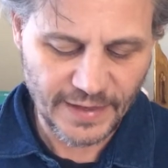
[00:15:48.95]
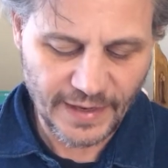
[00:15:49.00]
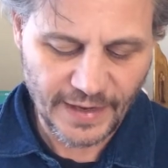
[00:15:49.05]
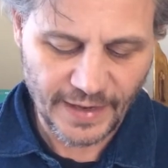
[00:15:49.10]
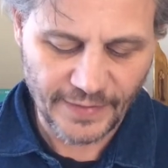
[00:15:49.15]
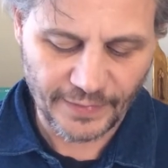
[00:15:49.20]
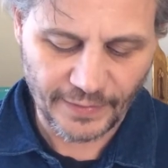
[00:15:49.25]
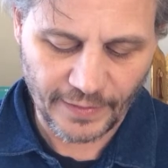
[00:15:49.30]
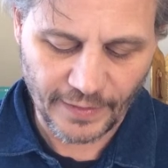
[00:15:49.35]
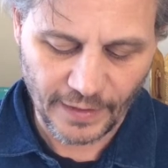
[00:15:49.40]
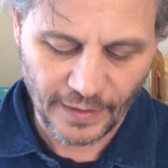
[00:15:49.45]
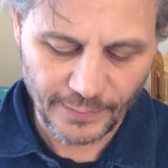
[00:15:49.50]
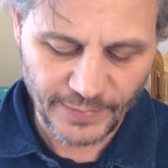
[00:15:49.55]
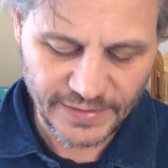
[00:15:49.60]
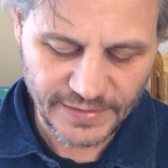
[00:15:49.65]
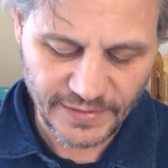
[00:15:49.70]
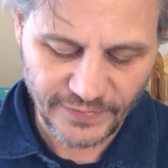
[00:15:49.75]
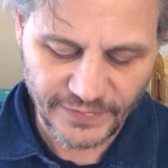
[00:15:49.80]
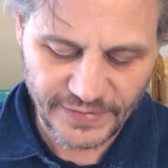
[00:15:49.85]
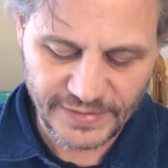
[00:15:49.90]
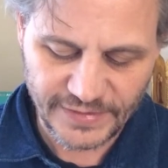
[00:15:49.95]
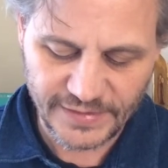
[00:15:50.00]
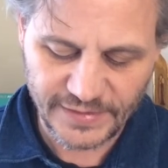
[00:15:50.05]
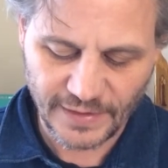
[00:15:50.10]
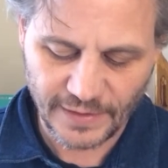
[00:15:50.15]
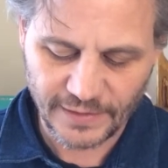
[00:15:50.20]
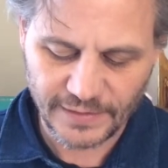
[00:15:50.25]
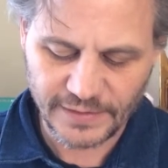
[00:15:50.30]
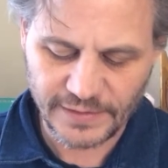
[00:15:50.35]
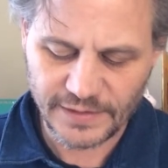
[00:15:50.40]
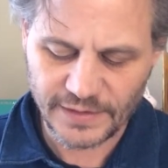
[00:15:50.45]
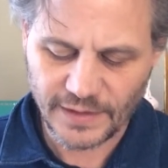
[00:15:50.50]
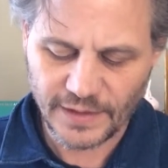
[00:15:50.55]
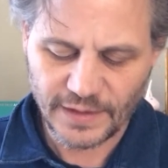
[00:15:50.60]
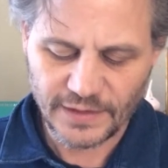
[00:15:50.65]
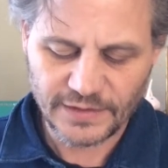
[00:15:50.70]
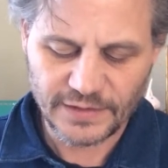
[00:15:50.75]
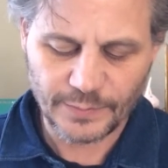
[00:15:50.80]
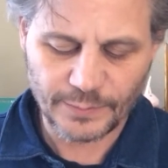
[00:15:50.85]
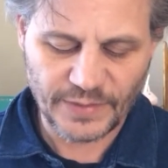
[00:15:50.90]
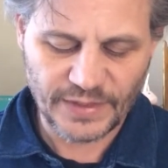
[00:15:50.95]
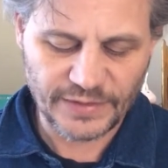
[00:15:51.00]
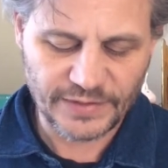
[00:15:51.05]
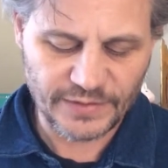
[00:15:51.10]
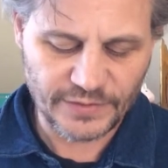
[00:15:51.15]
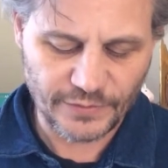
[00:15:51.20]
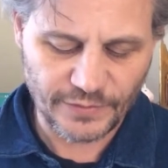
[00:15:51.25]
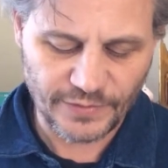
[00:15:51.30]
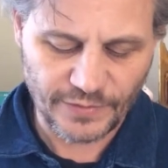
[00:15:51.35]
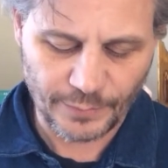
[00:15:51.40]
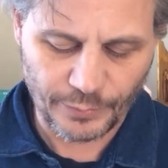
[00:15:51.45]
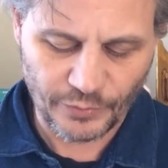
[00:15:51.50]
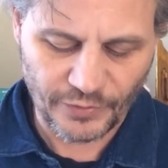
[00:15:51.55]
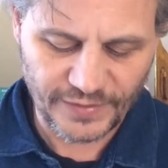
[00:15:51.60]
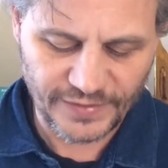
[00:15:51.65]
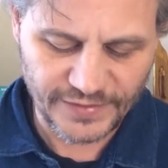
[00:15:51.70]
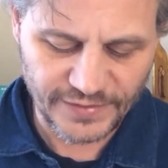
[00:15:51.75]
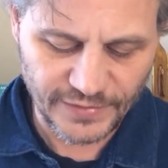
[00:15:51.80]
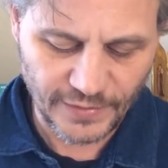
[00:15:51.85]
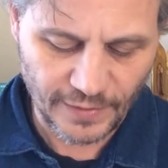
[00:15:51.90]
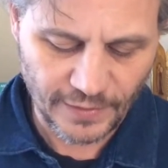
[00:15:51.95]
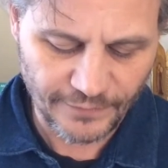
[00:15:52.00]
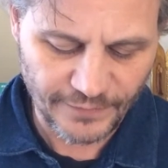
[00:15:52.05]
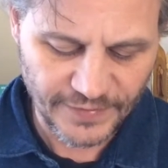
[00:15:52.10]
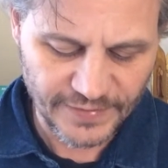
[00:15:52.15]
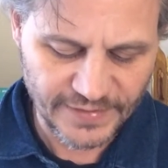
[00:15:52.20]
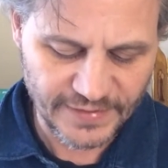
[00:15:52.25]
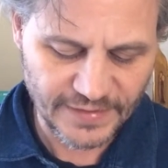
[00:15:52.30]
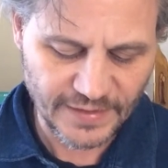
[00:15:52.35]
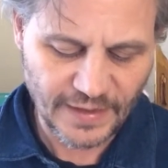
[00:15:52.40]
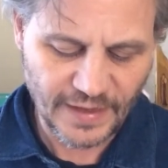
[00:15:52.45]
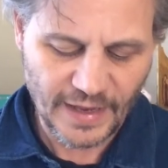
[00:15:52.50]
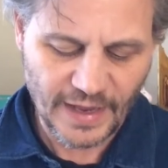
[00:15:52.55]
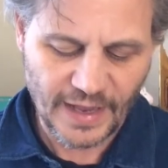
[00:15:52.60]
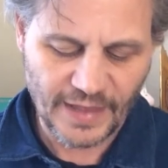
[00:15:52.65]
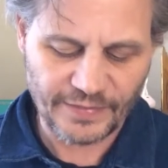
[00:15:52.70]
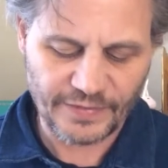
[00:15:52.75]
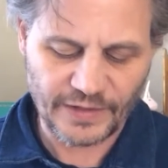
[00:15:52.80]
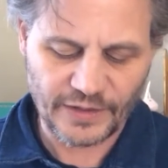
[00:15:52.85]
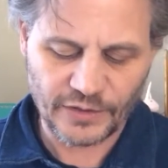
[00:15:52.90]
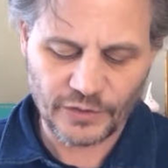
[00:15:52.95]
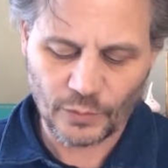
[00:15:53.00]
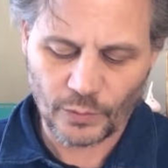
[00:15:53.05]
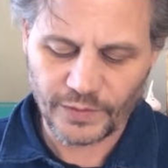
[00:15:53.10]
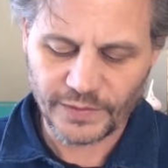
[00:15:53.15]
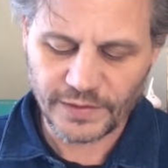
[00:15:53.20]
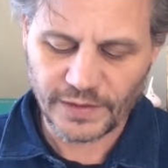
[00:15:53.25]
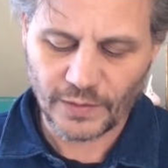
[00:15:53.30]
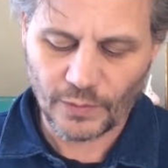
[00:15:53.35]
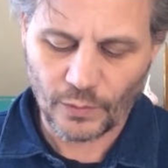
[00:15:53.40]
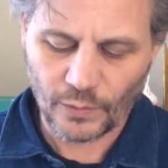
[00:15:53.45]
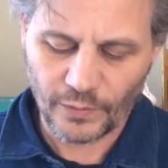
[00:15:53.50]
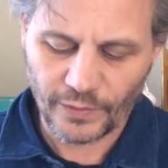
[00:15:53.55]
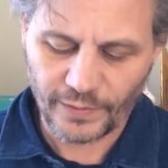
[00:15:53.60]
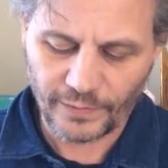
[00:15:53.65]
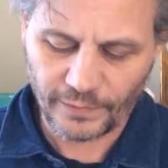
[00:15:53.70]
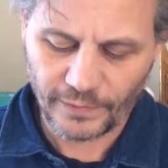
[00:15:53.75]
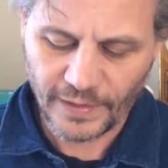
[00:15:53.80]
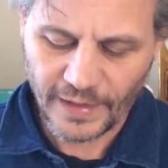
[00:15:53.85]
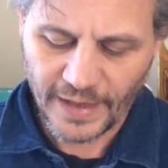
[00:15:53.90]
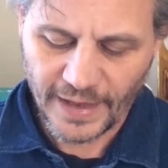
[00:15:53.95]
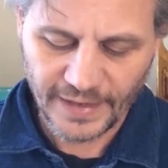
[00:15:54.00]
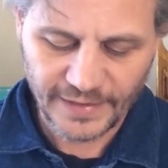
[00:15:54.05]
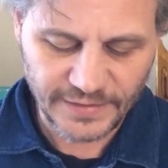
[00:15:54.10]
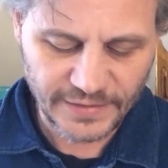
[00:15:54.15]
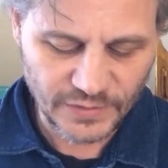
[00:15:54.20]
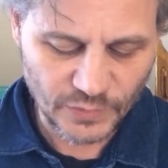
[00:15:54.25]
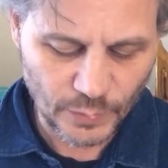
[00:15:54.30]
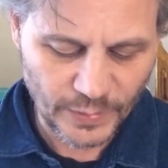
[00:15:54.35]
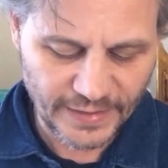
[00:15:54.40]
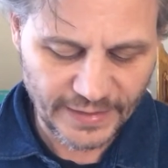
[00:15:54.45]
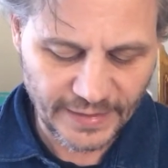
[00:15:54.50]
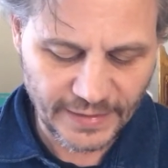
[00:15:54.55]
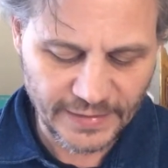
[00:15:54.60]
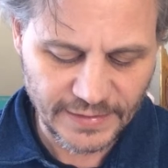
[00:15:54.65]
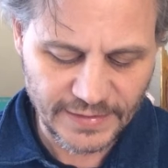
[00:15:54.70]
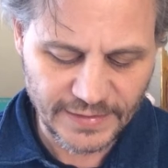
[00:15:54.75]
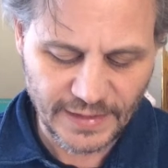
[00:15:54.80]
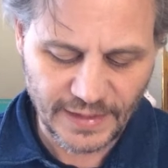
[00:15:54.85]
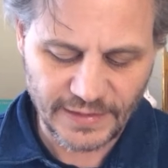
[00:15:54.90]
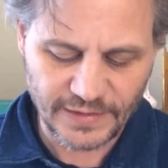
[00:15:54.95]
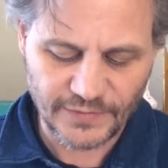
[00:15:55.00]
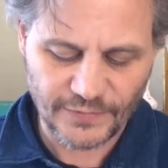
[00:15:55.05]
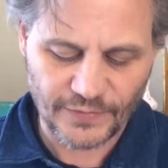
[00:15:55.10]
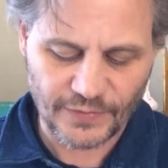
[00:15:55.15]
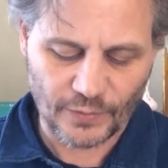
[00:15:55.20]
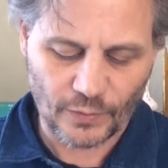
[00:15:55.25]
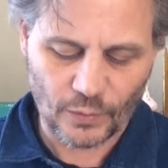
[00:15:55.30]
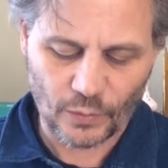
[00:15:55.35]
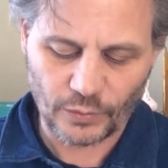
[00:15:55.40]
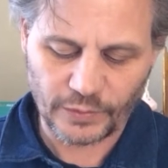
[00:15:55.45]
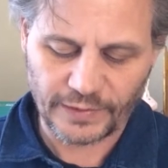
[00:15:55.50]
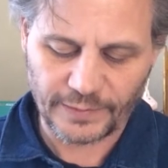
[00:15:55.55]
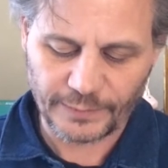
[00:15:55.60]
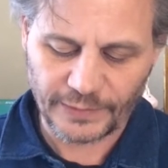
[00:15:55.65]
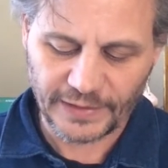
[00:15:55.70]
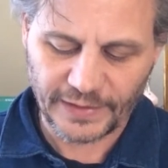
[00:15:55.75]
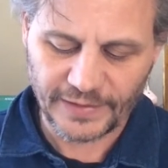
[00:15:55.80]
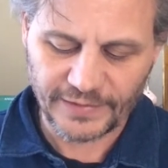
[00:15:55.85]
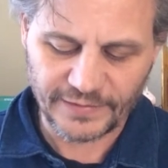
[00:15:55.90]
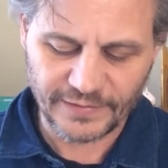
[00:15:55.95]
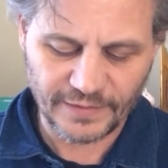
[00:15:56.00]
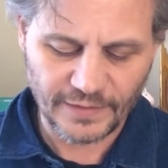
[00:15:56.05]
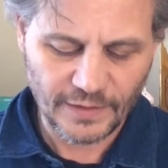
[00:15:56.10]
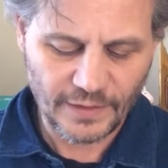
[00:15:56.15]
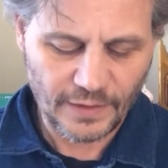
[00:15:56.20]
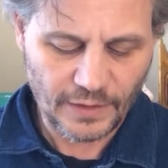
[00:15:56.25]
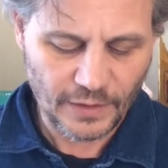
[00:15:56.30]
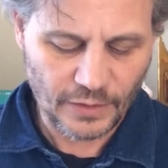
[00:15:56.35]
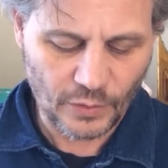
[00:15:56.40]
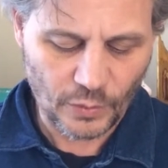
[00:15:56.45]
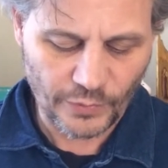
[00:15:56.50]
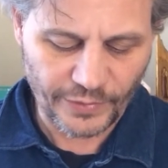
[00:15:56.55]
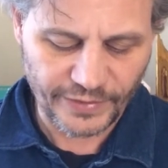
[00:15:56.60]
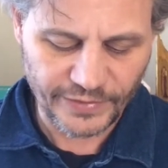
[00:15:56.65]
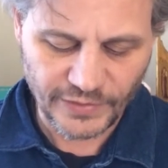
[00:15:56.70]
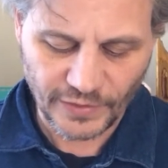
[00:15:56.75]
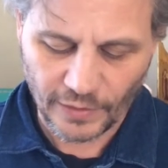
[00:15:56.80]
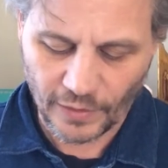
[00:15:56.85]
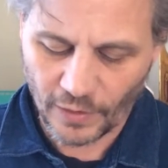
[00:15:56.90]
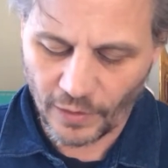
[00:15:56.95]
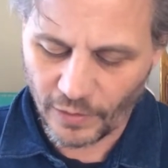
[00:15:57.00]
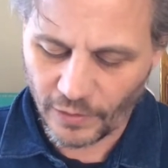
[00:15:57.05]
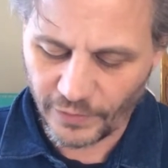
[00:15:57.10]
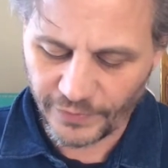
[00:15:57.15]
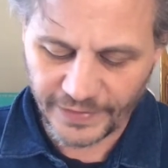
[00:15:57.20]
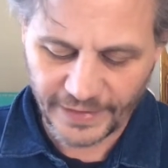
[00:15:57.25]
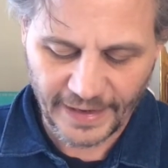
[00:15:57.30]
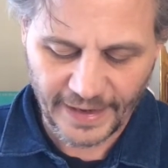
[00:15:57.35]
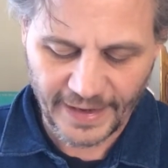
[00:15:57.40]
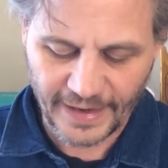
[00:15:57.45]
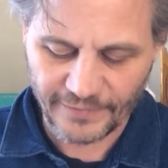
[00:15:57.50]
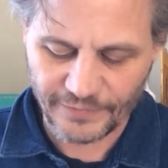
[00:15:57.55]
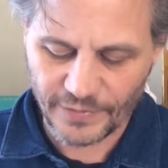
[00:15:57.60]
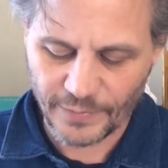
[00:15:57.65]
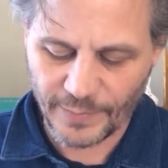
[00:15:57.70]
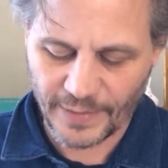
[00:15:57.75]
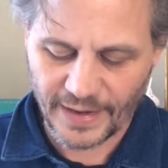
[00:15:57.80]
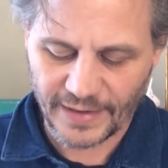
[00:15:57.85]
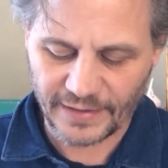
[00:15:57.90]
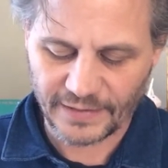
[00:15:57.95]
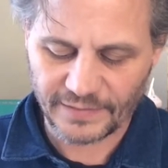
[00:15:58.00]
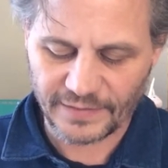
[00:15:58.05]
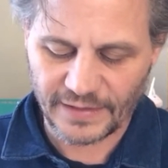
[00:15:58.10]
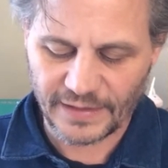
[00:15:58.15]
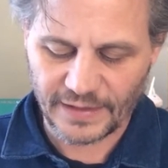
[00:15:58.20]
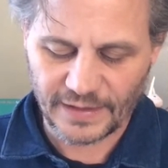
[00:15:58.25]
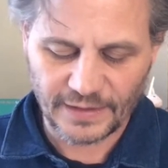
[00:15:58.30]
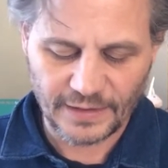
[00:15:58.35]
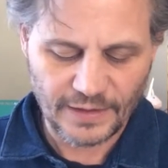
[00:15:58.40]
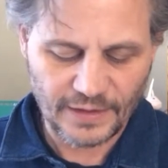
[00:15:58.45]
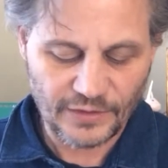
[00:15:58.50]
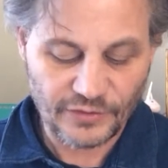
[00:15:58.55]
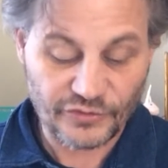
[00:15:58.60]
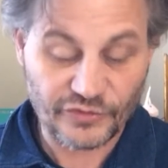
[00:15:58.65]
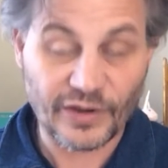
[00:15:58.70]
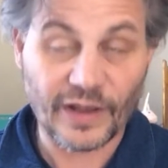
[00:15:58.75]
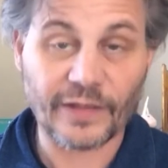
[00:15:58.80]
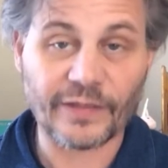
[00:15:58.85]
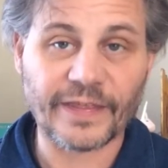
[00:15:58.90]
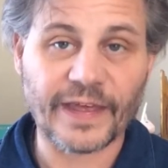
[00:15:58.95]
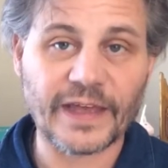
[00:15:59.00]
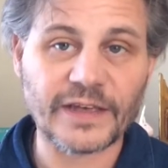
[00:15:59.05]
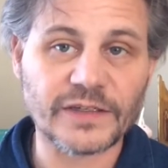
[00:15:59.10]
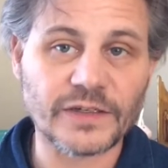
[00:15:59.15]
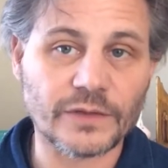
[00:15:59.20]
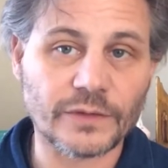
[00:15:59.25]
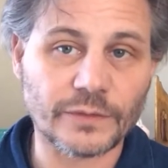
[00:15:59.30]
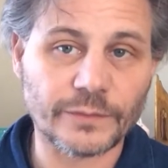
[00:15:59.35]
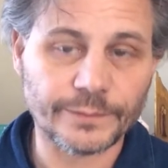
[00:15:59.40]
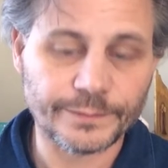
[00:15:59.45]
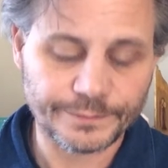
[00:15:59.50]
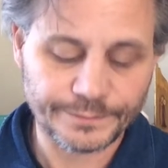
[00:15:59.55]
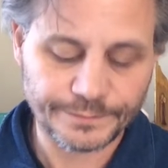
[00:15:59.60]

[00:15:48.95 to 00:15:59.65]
and the garments of his sons, to minister in the priest's office, and the anointing oil, and sweet incense for the holy place, according to all that I have commanded thee, shall they do.